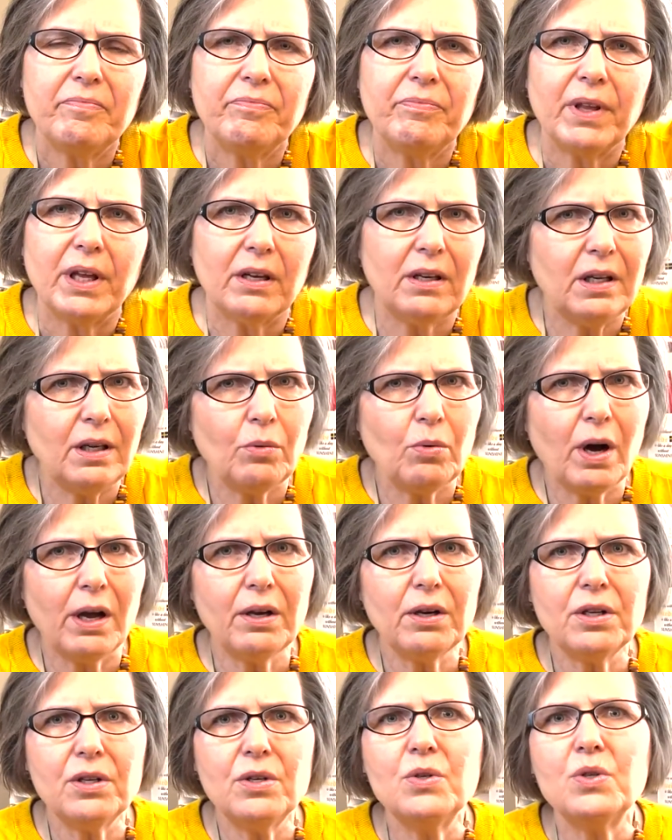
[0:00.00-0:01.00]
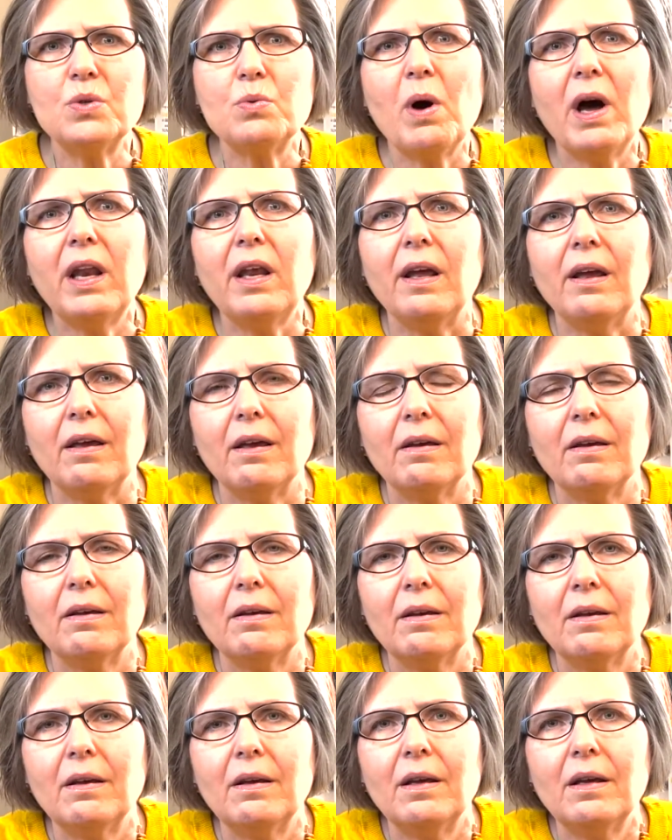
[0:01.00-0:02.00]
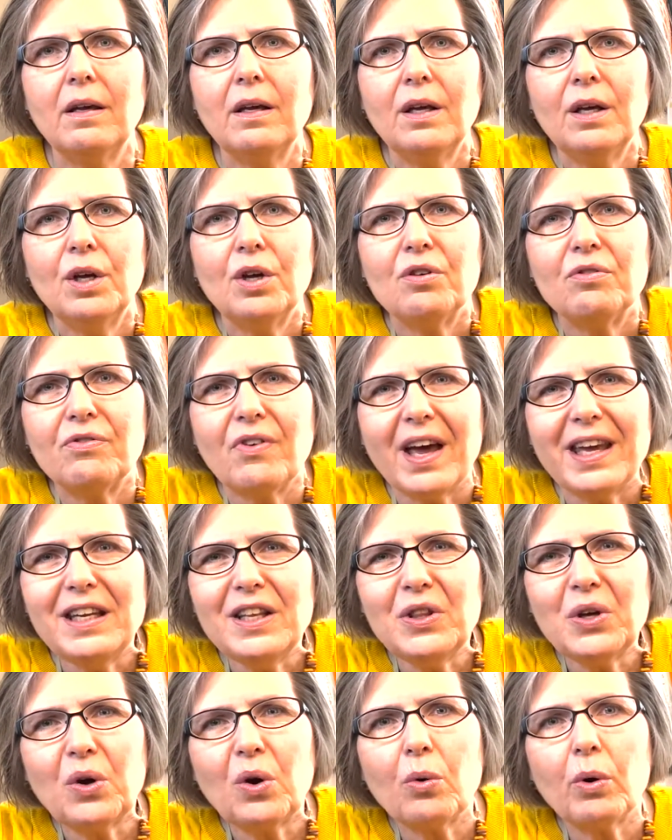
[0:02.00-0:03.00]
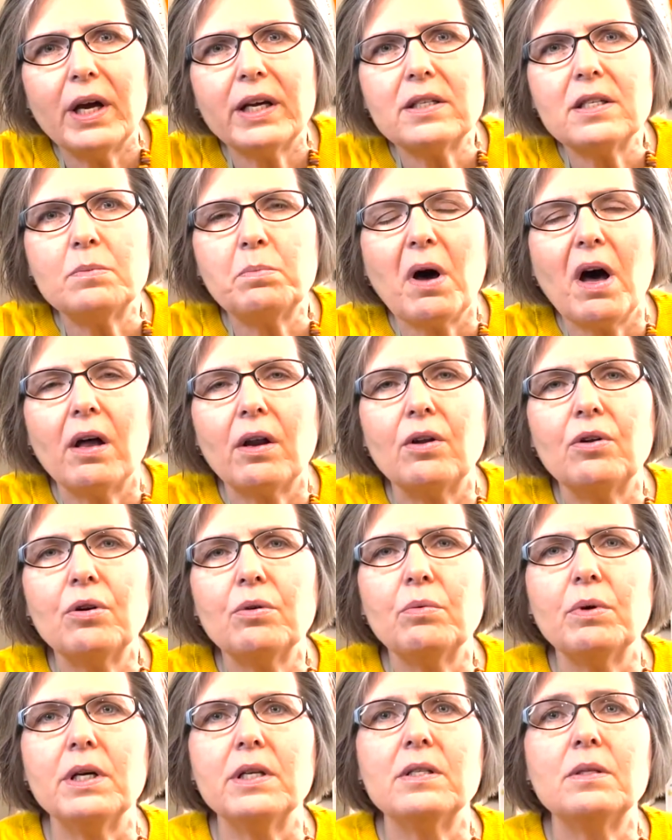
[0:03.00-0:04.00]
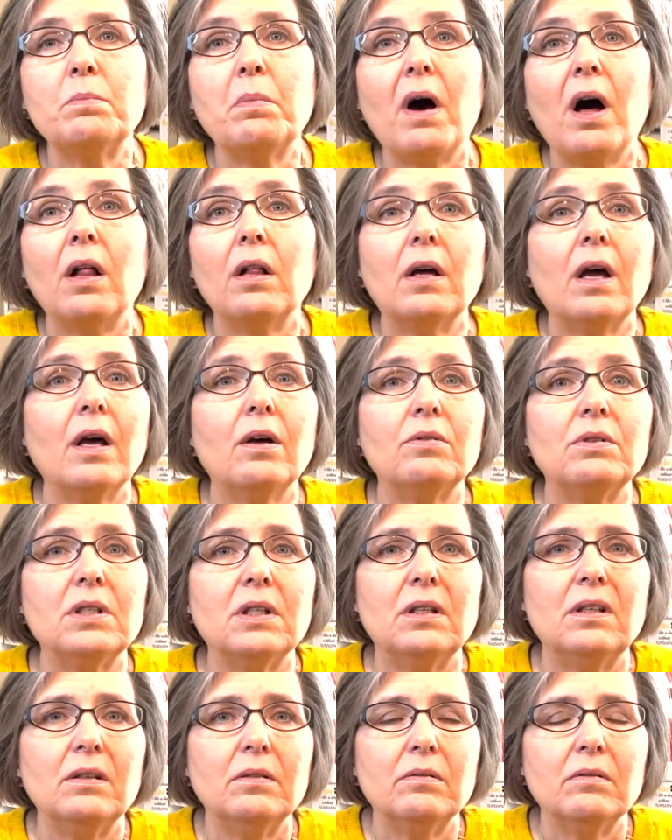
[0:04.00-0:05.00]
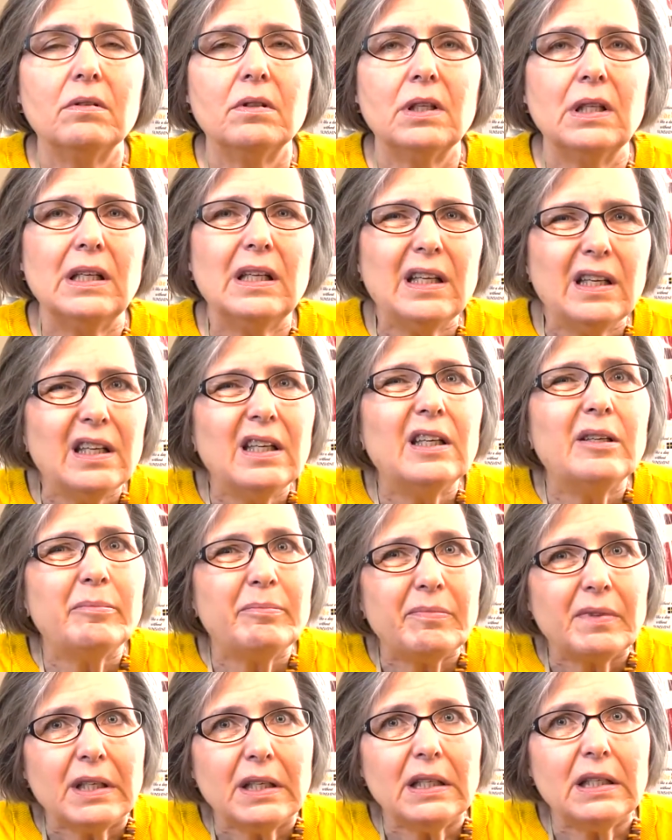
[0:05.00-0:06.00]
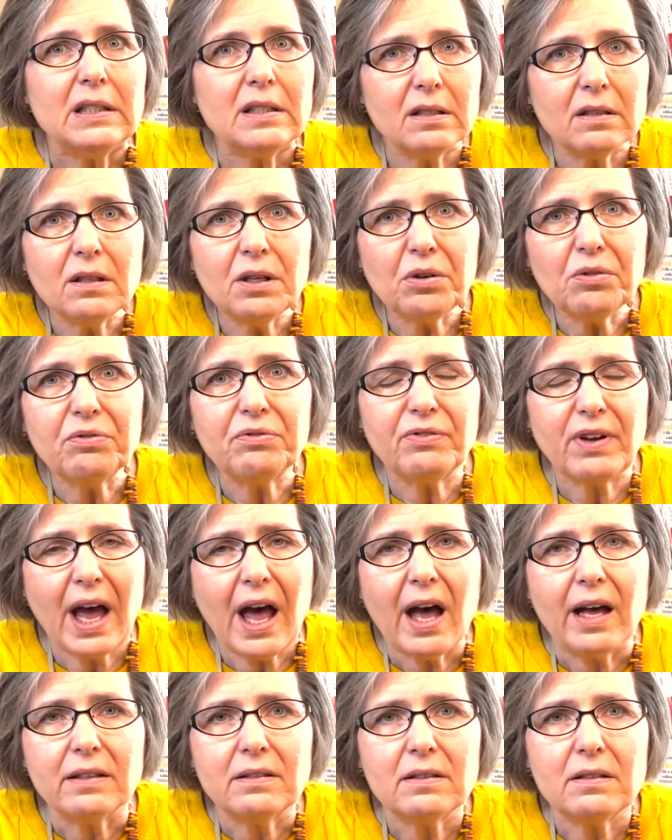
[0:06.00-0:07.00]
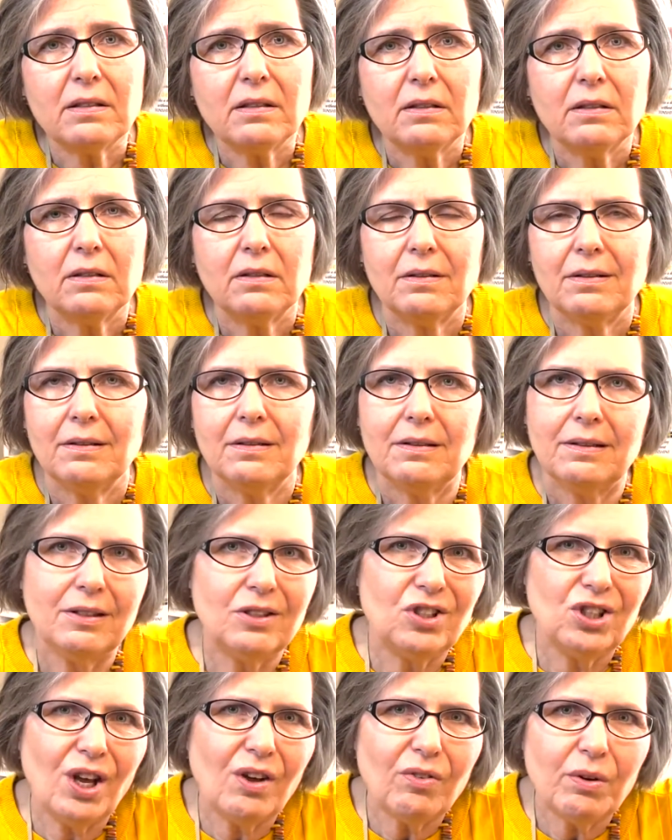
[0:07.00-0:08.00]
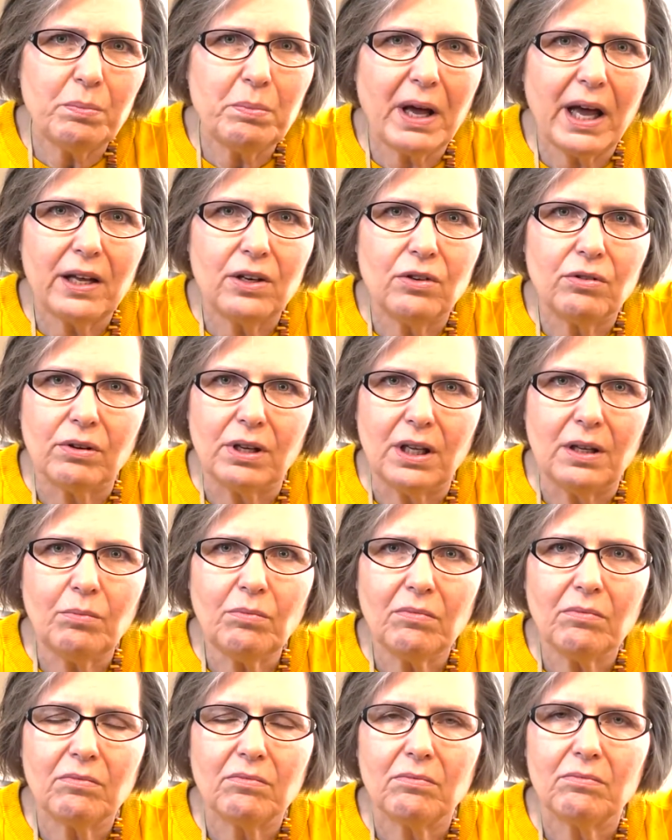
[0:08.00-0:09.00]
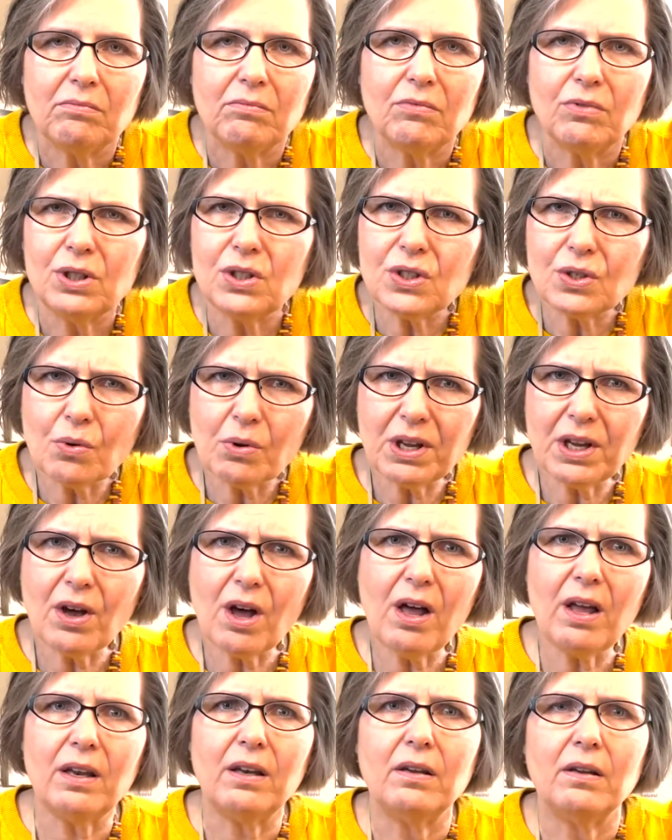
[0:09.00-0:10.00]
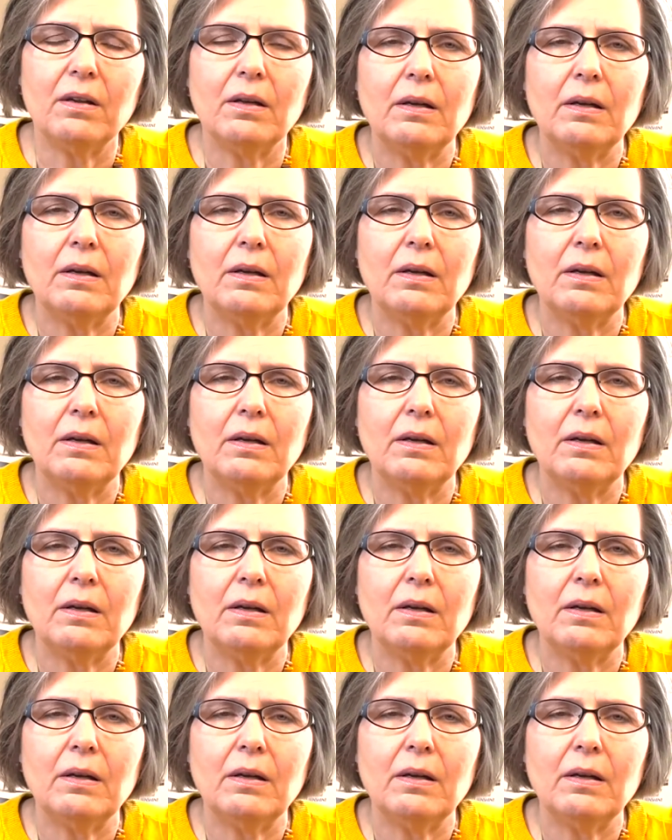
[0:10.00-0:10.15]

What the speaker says: Honey, why are you sweating? Finding the correct spot on her wrist, Paul counted. It's a little fast. Did you have a bad dream? What's going on?